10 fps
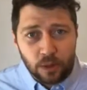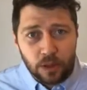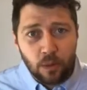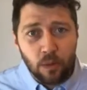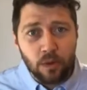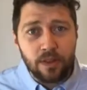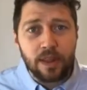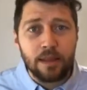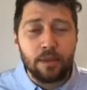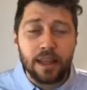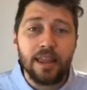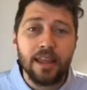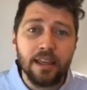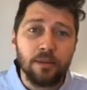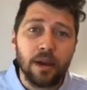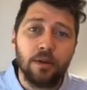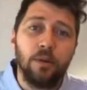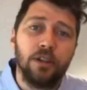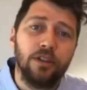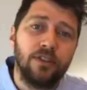we were thinking about,
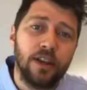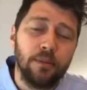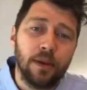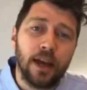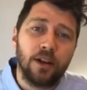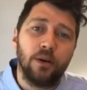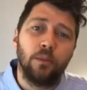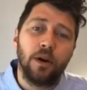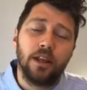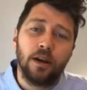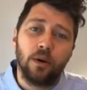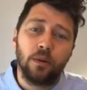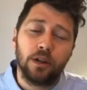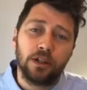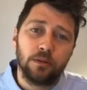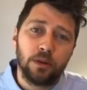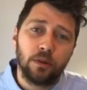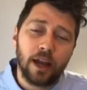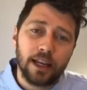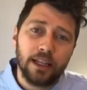we want your feedback on whether we should be
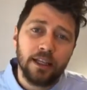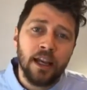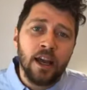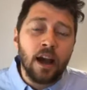running